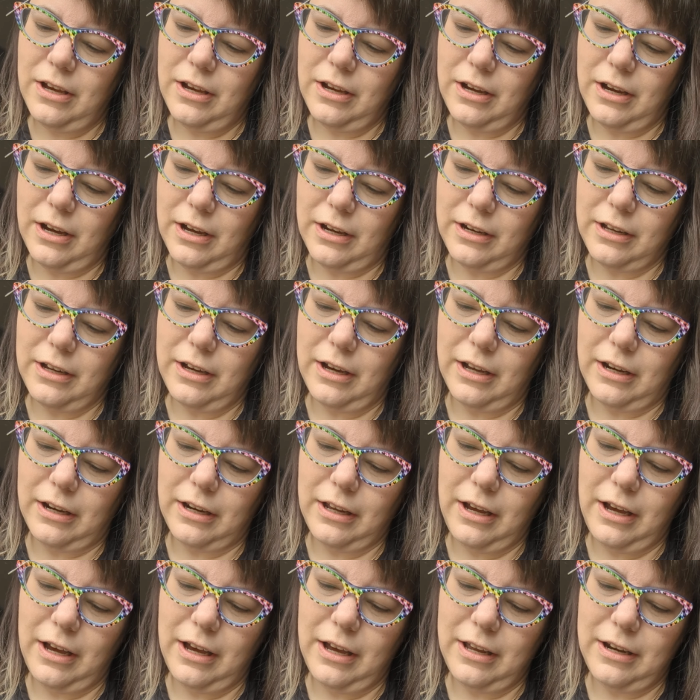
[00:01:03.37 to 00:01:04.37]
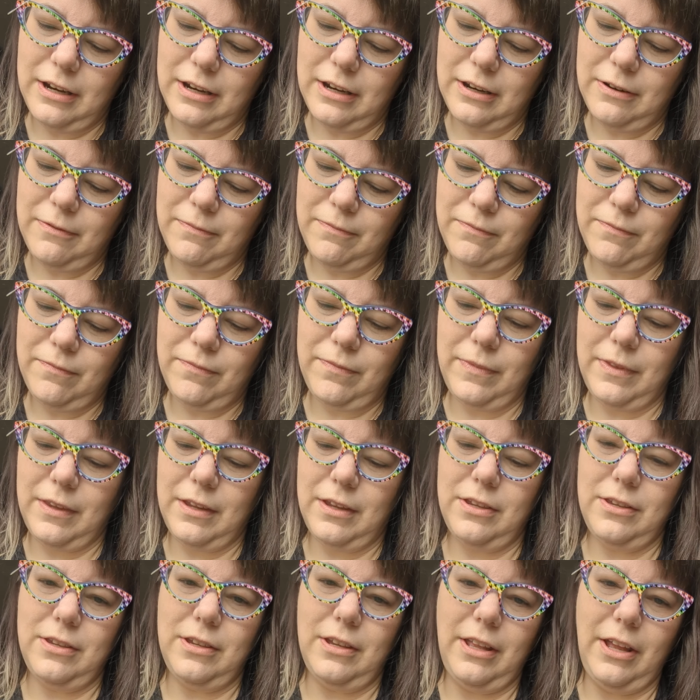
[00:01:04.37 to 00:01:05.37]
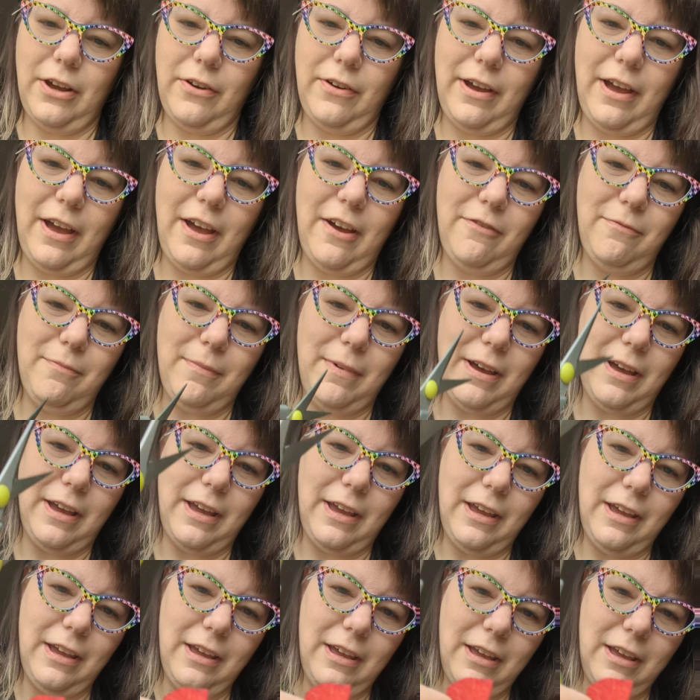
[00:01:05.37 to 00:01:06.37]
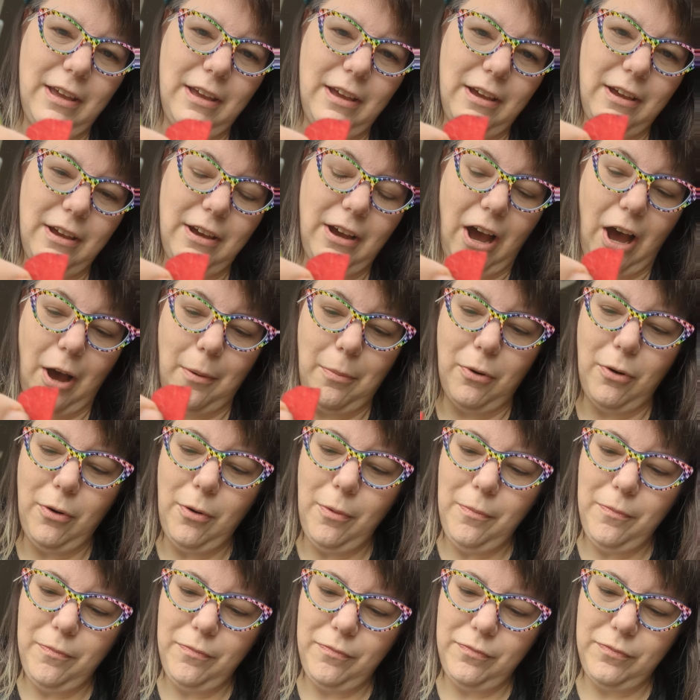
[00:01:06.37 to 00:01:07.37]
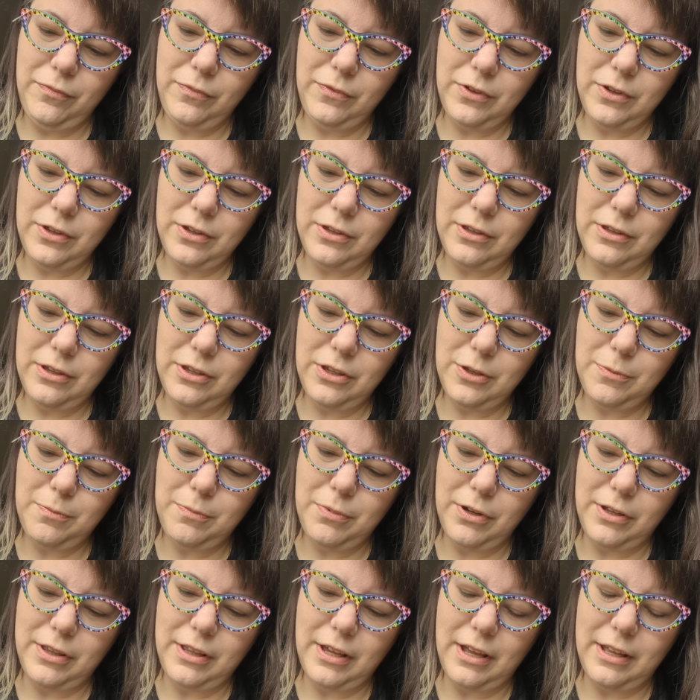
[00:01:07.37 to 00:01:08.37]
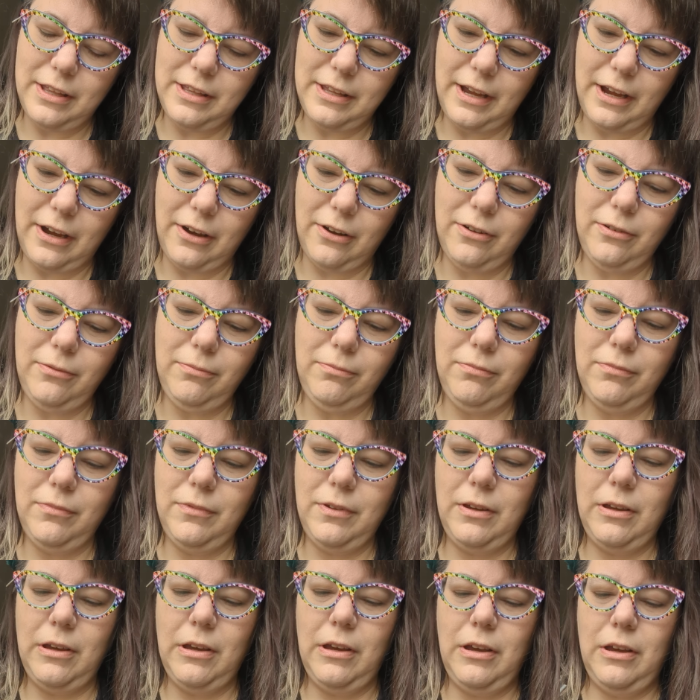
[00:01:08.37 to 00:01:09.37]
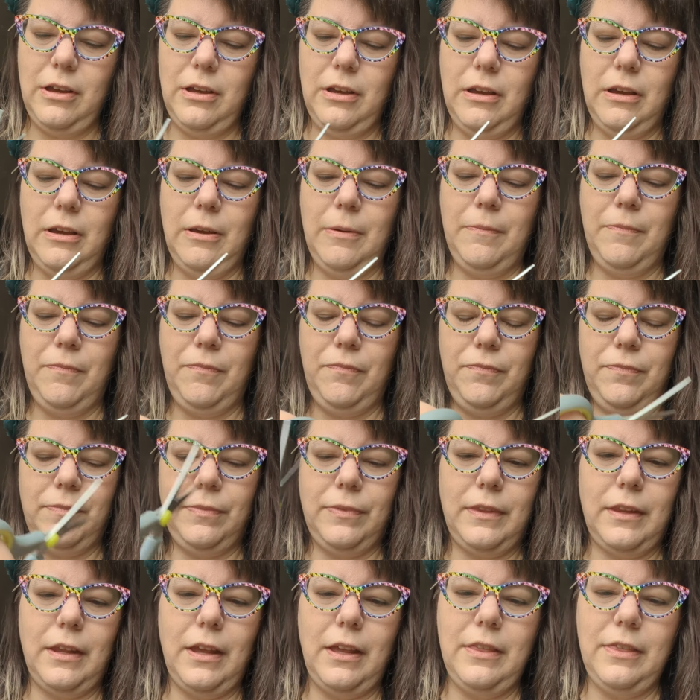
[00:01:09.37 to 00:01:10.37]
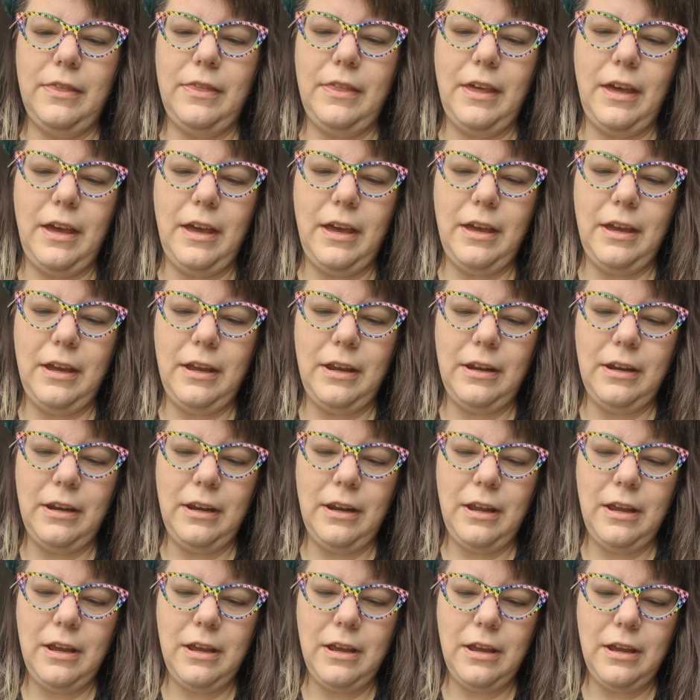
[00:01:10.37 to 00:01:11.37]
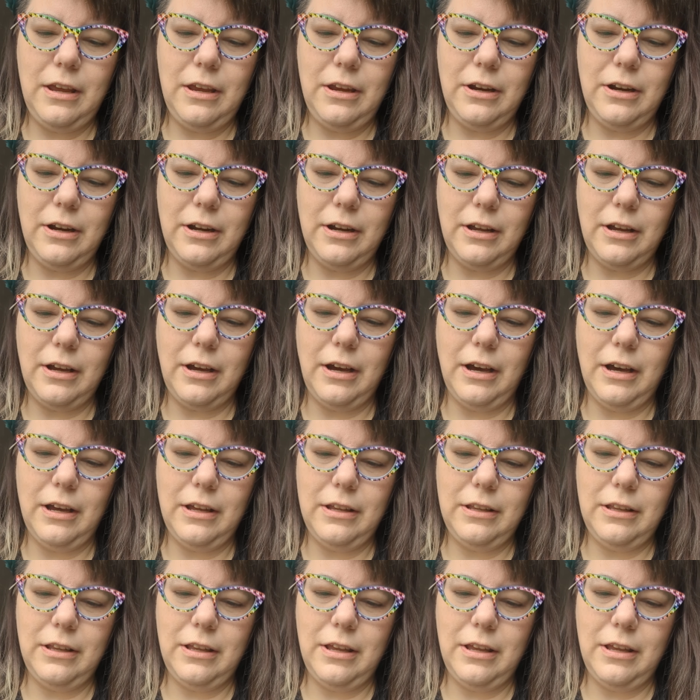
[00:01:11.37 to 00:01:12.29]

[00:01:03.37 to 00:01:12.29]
Cut, cut, cut. So now I have my gobble. Let's put that down. And then you're going to cut